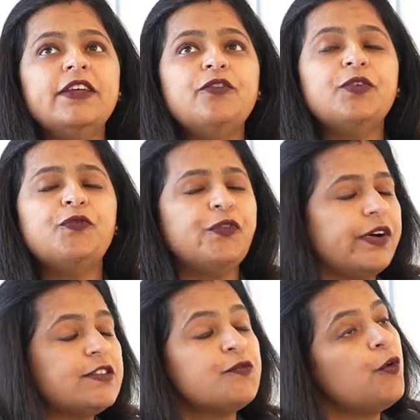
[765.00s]
think the
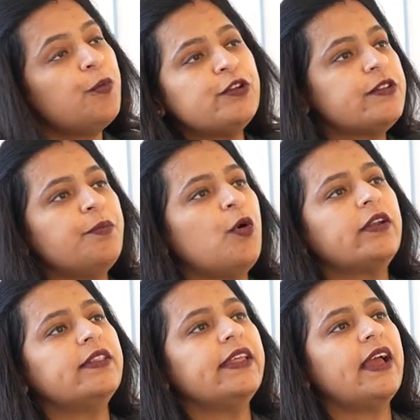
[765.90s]
first foremost
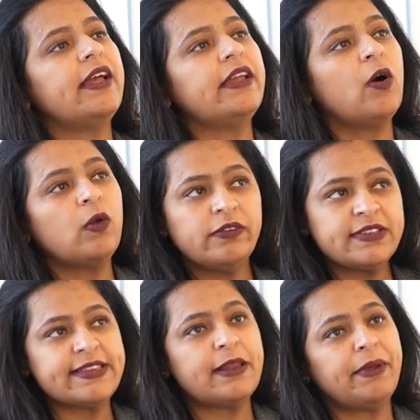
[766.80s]
important thing I
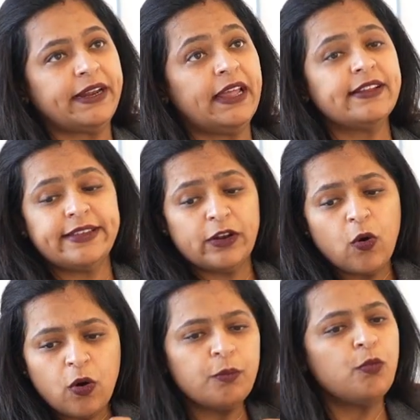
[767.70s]
always tell my clients, and
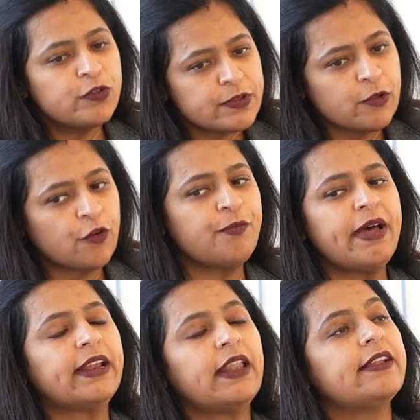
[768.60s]
most of
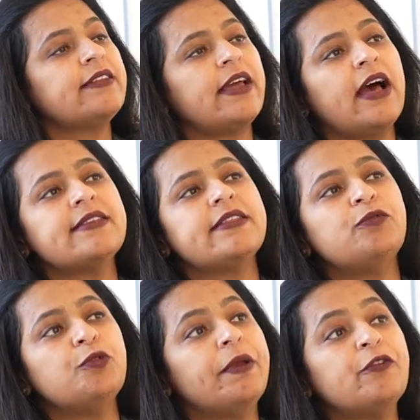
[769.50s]
my clients, I ask
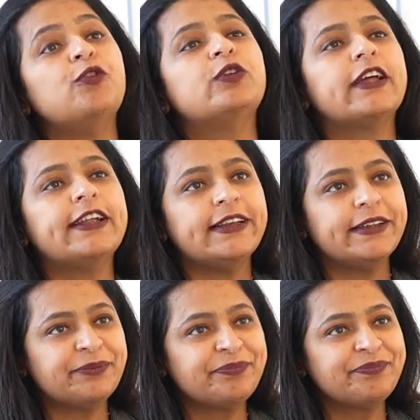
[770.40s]
them to pay fortnightly.